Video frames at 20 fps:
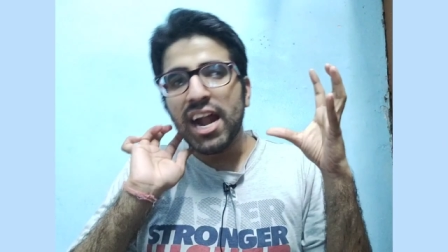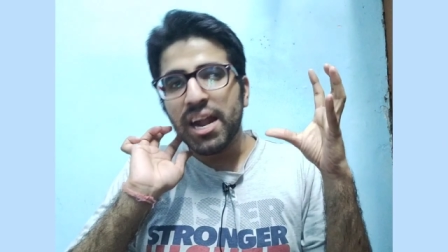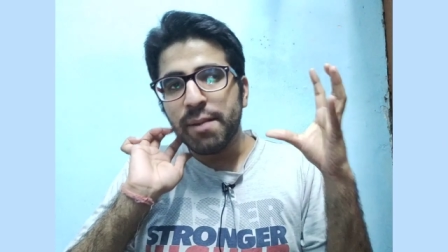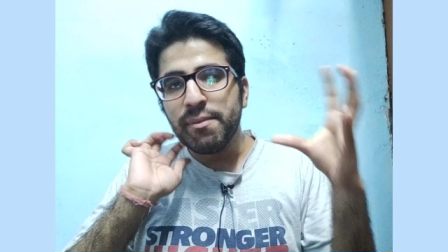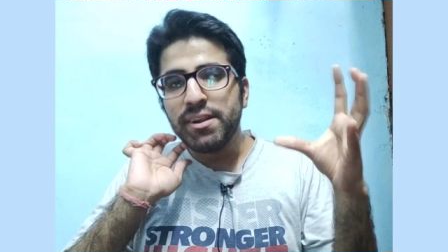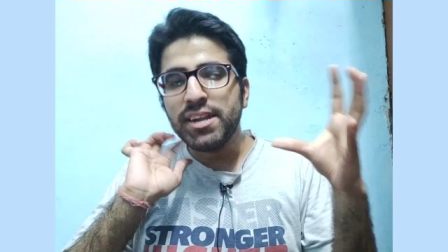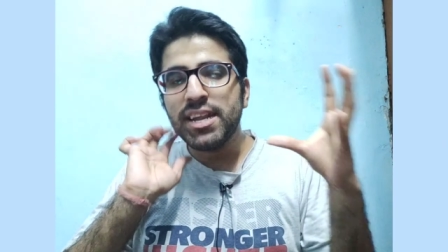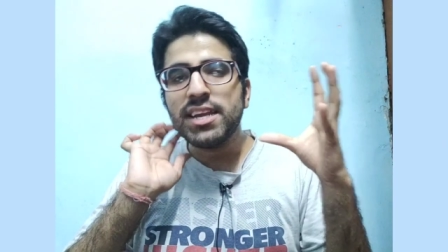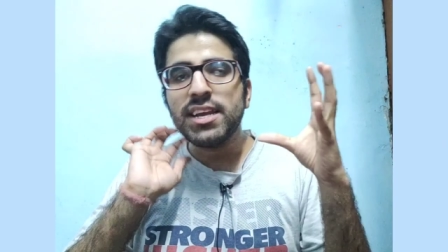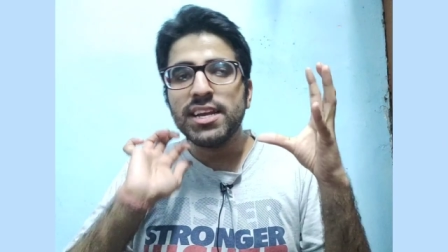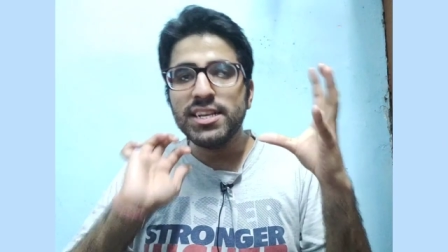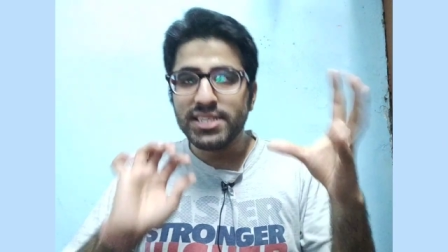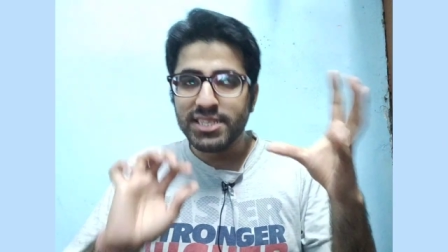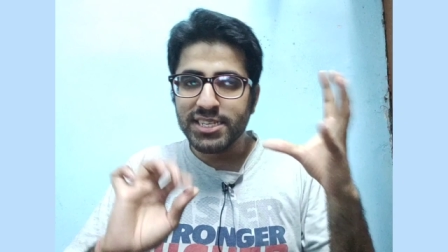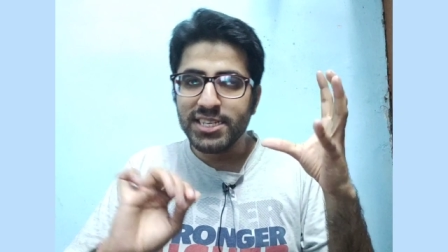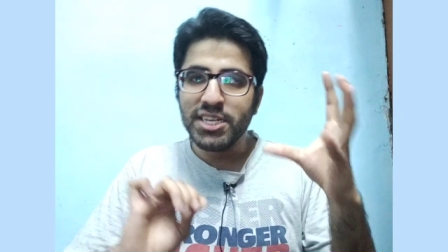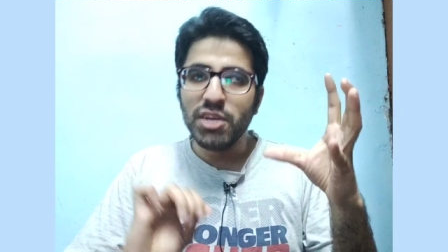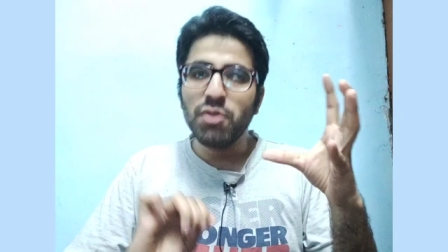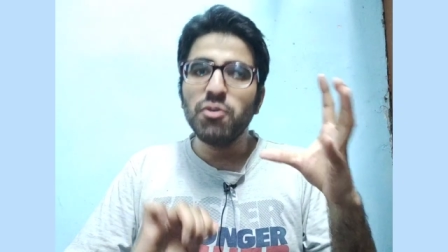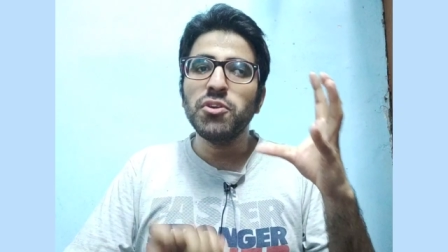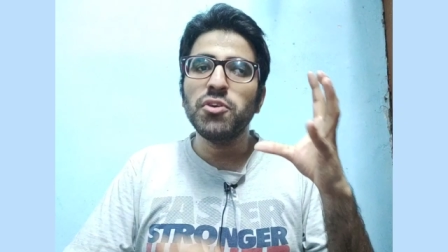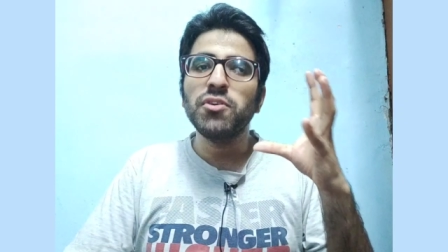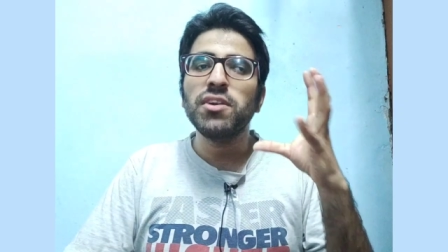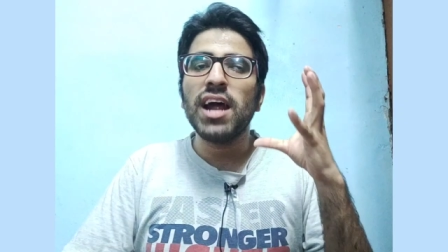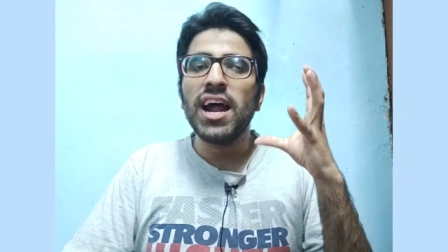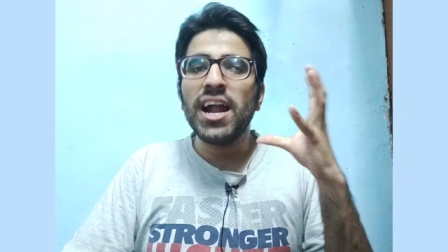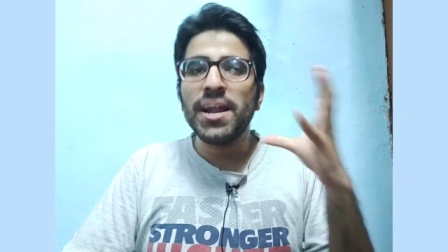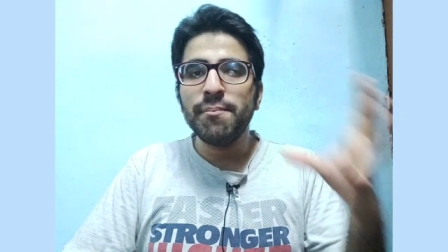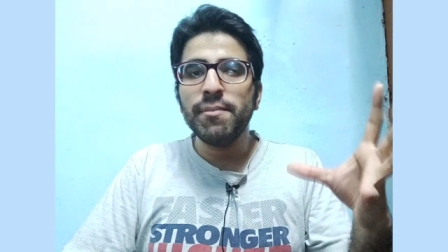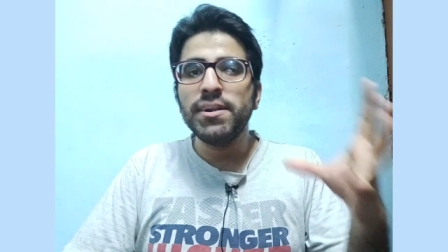admitting institute, your
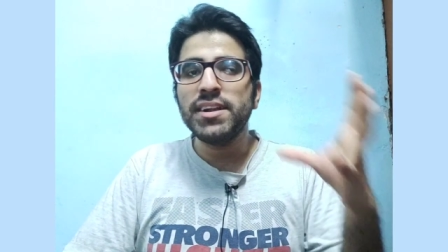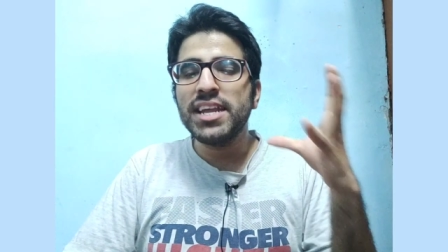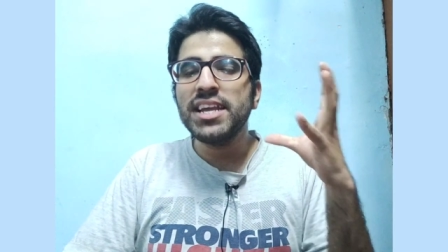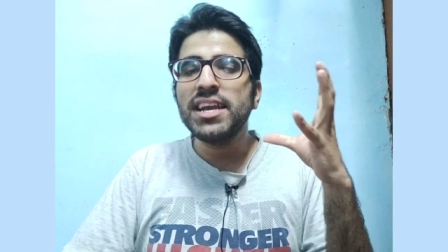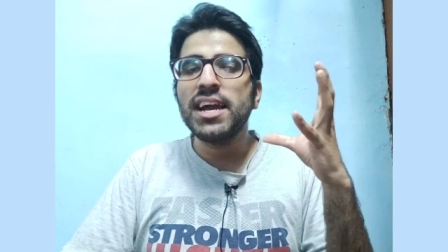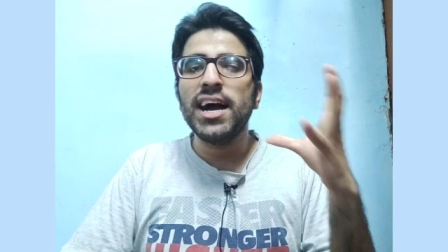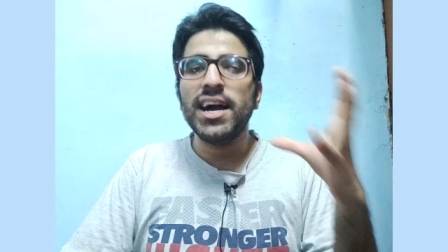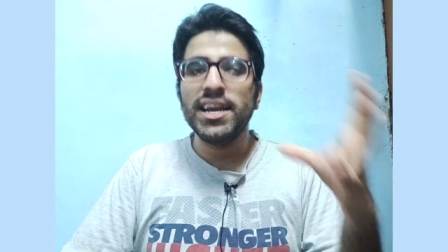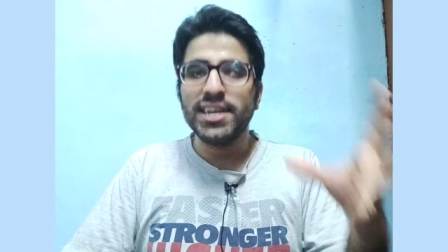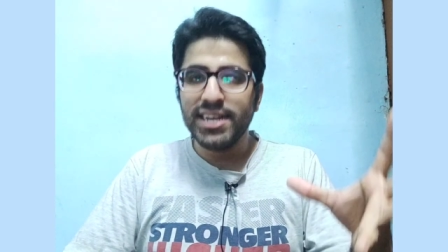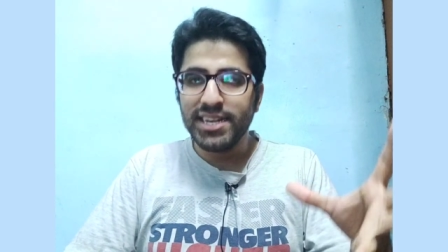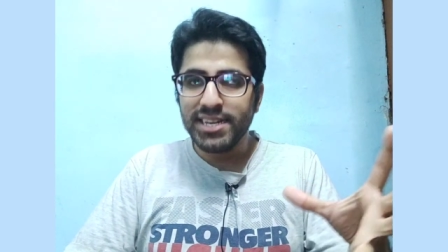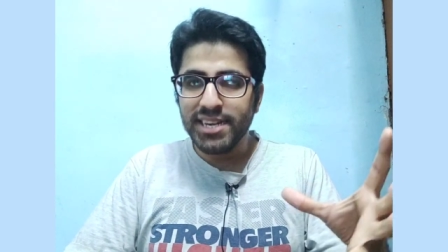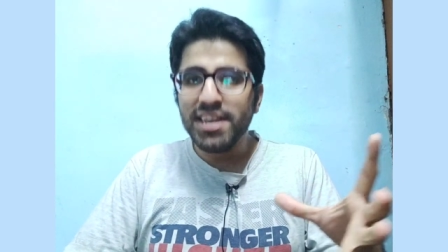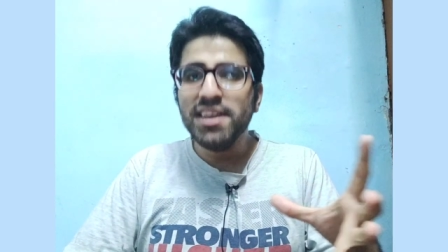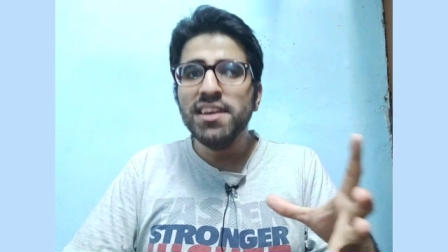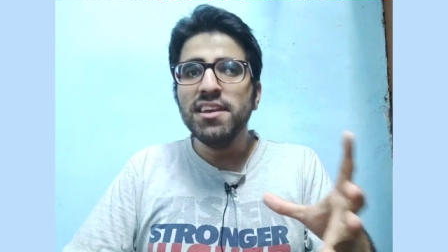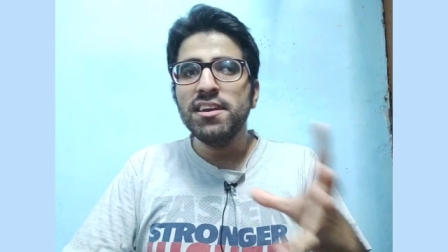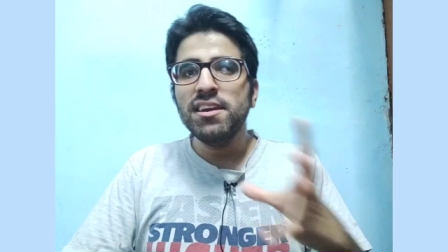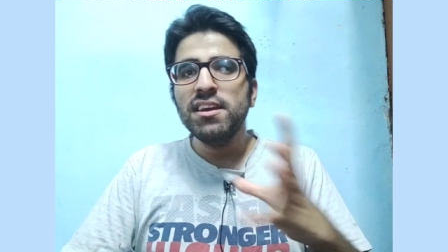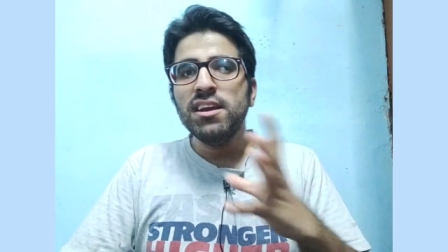admitting I I T.